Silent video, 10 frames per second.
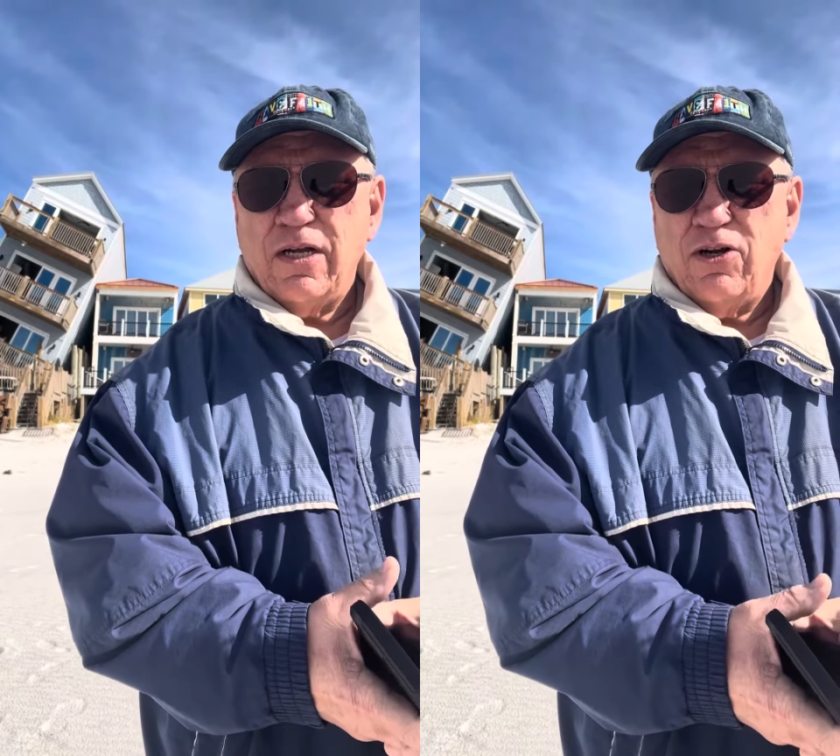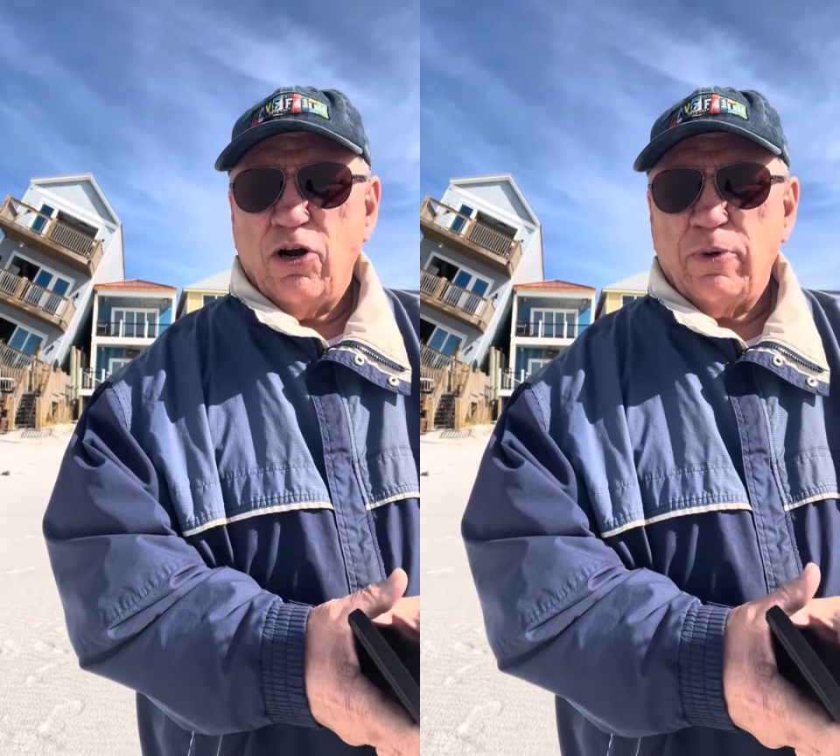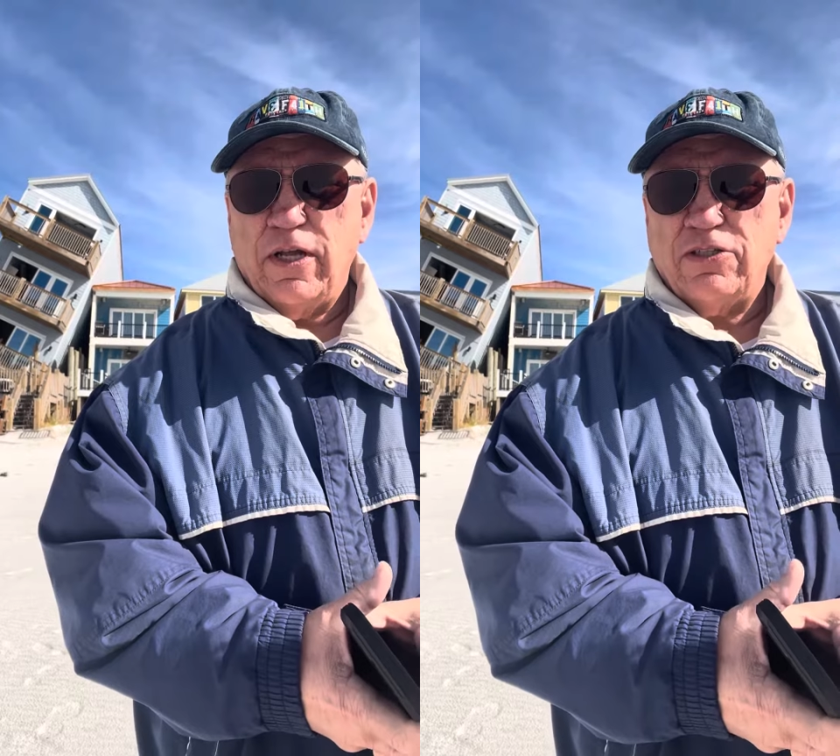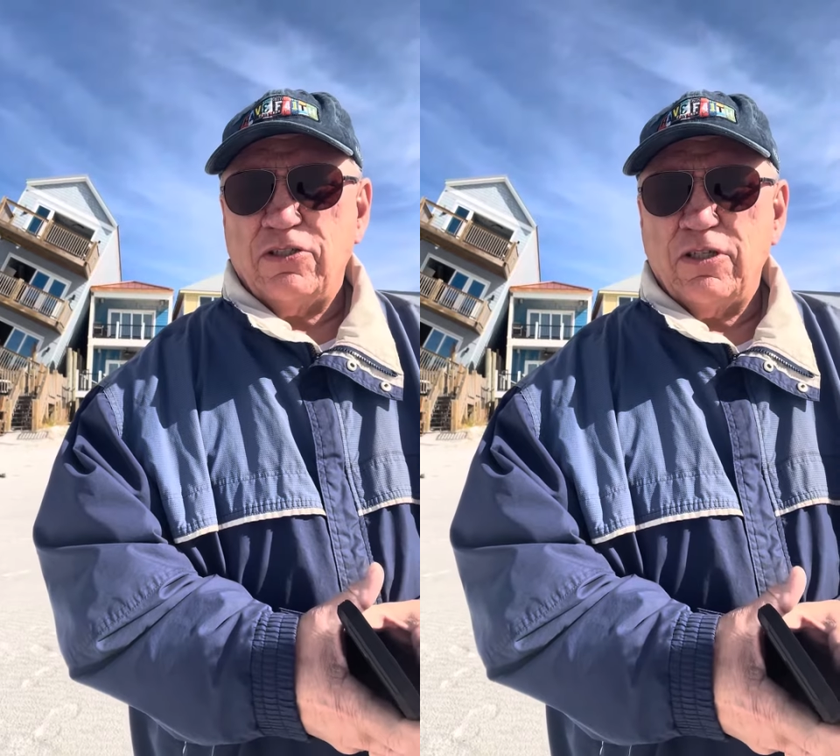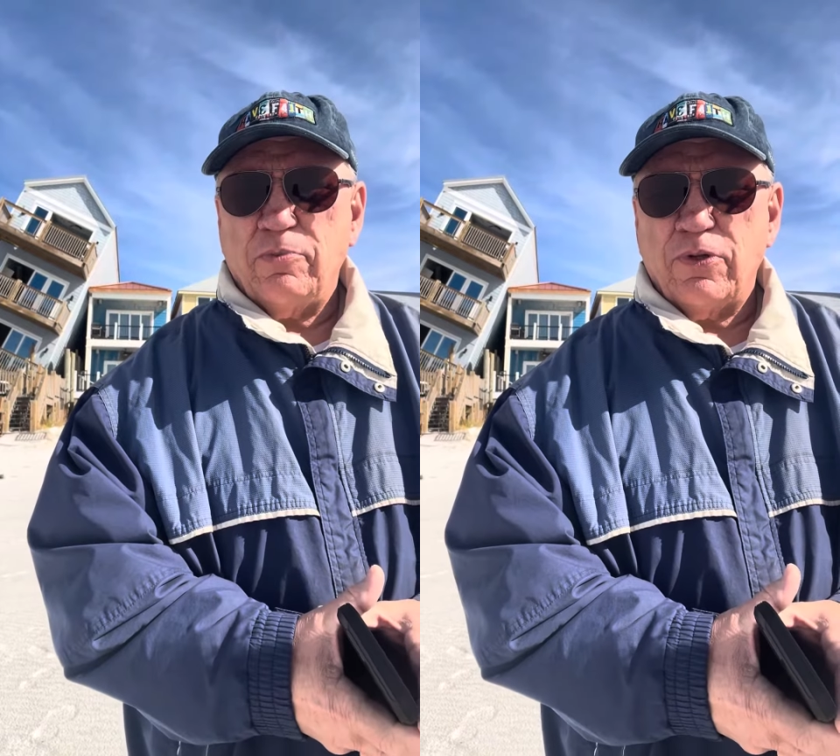our
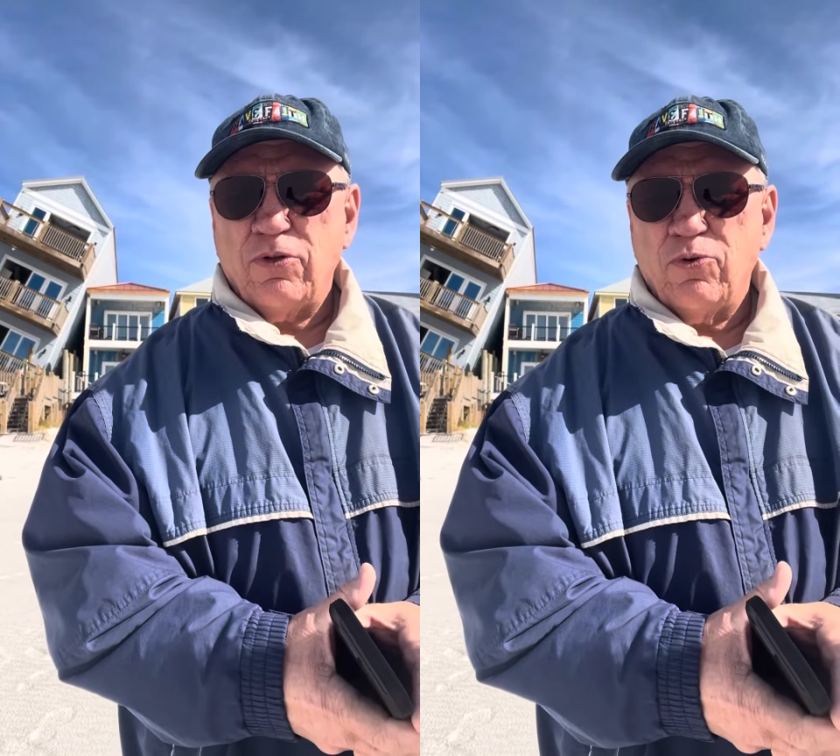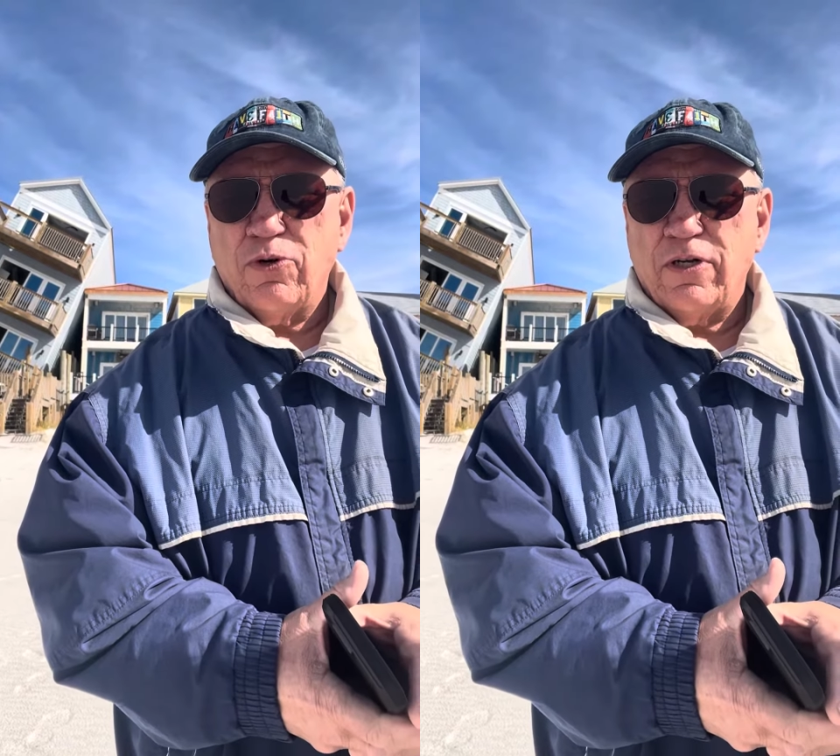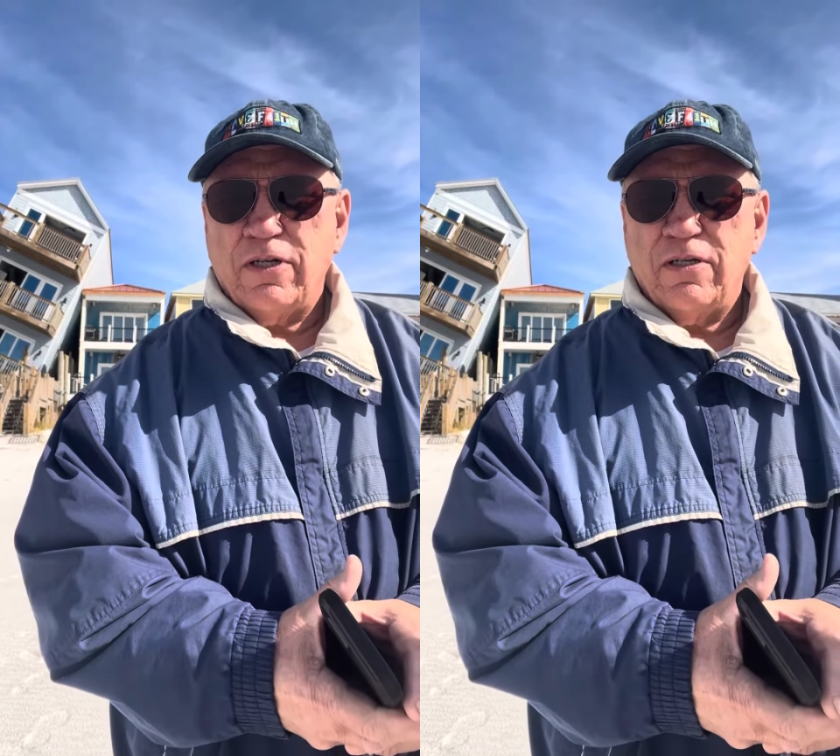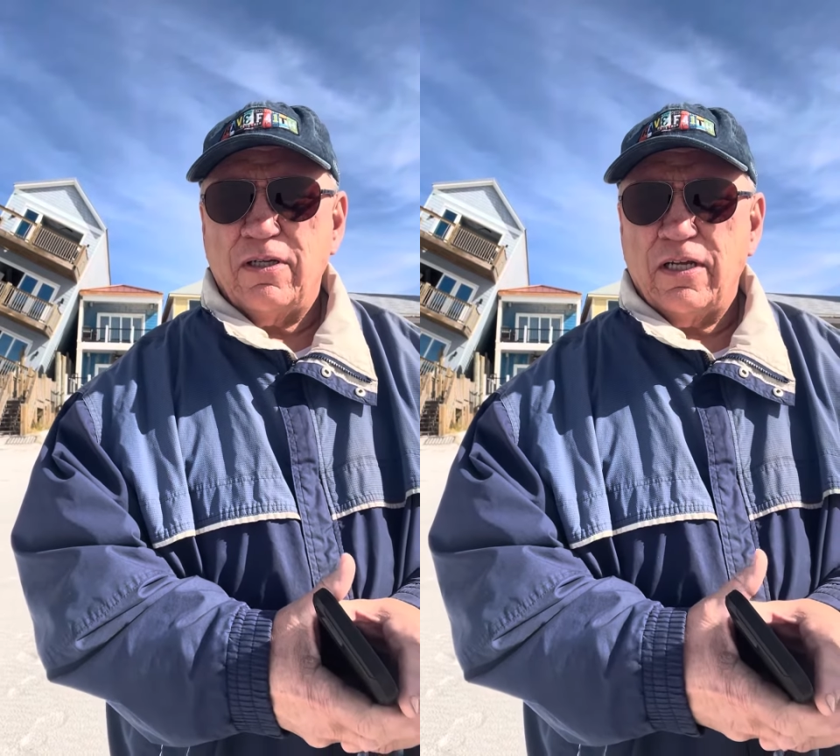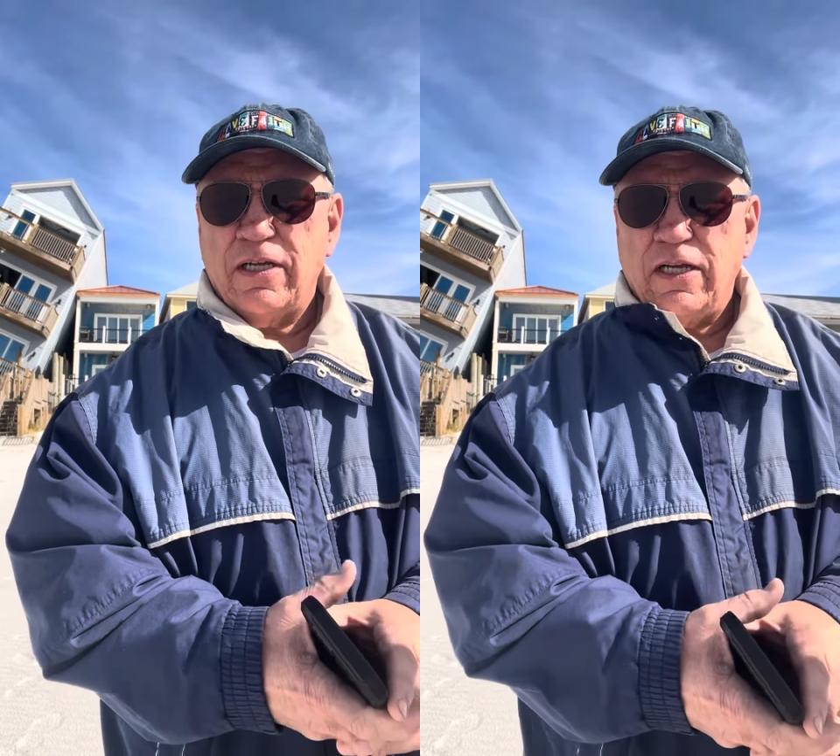relationship with the Lord and
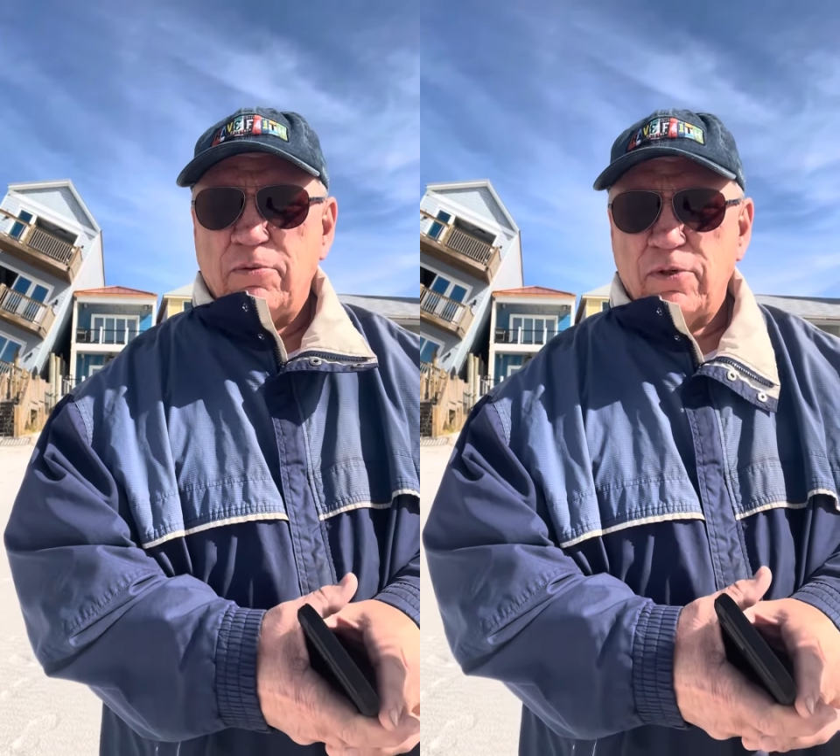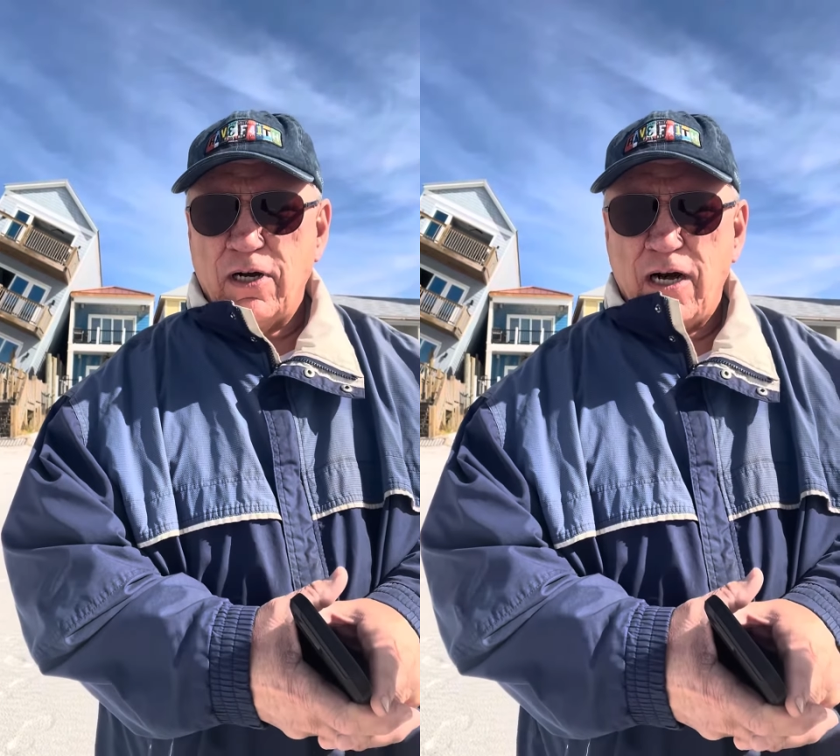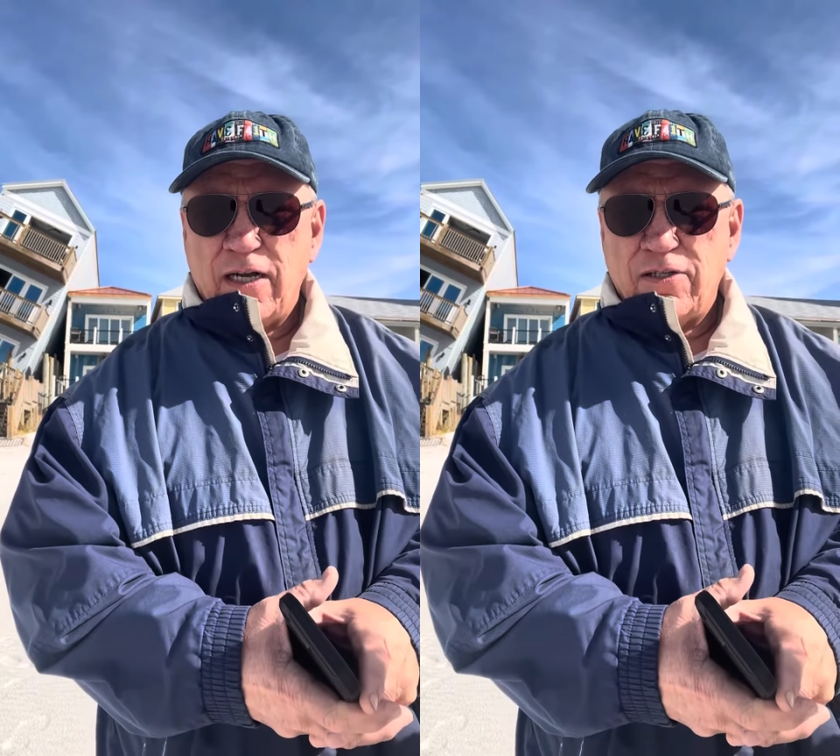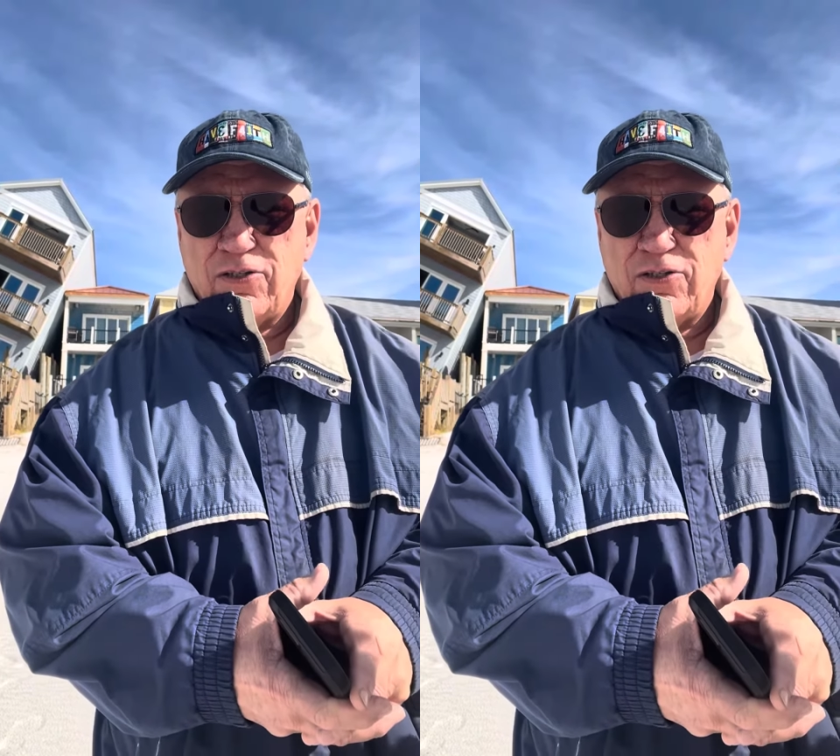the kingdom of God.